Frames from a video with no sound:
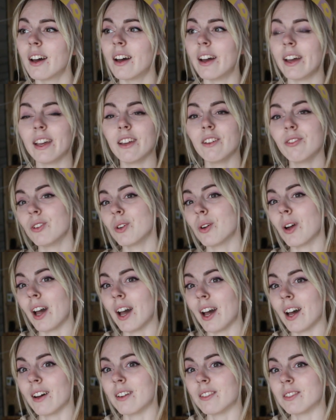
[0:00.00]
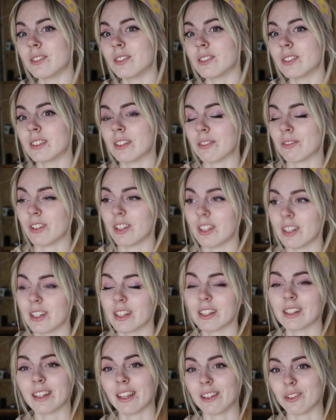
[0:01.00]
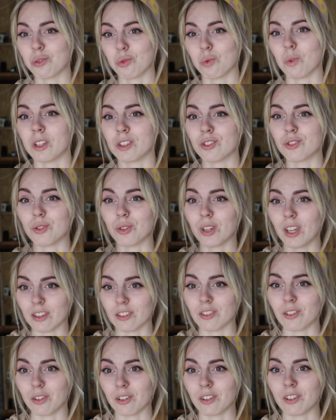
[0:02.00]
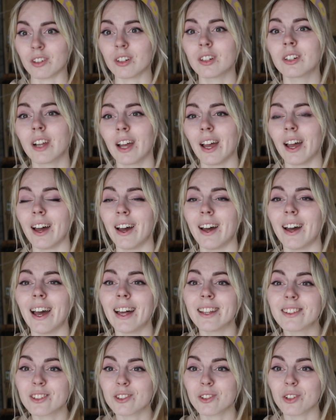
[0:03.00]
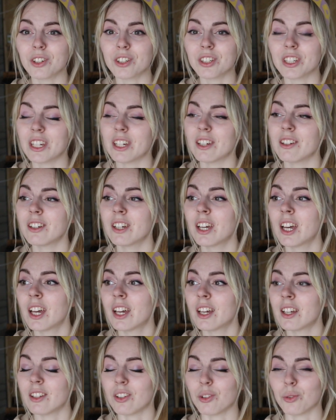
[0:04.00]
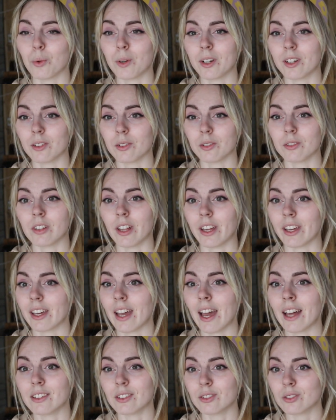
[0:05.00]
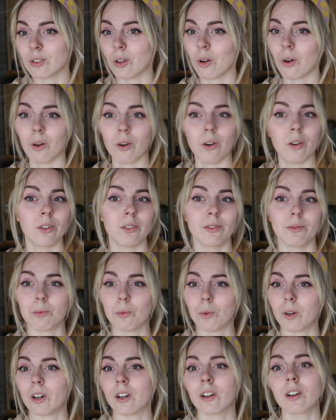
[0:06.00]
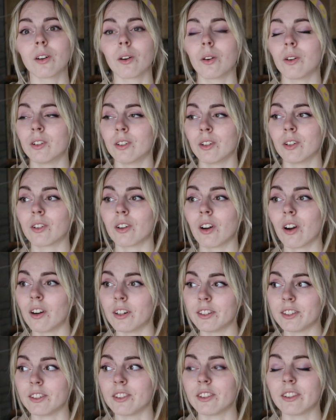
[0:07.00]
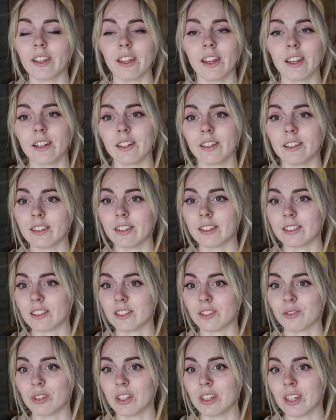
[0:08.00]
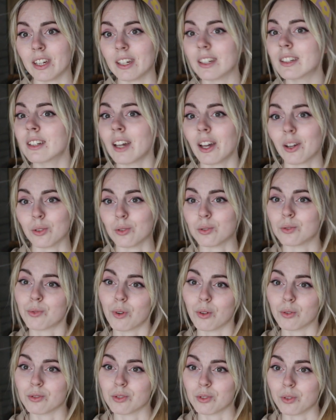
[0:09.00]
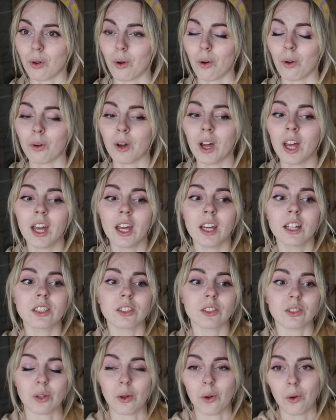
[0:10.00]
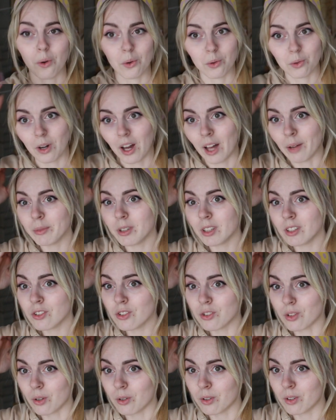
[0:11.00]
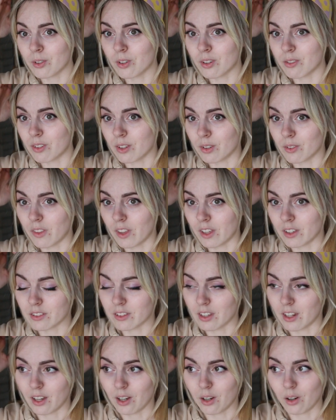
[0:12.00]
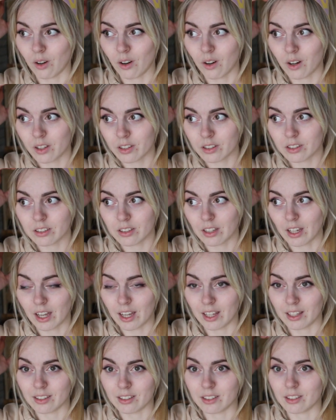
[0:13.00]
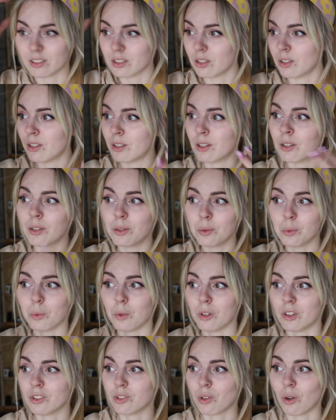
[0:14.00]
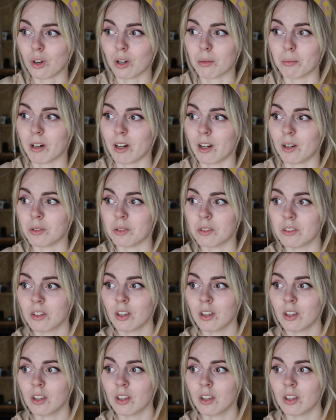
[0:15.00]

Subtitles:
if you have the feeling that you want to get your hands dirty, you want to like hands-on work on your garden, then this is really a good road to go. So I'm gonna show you a few things that I got, and we'll talk about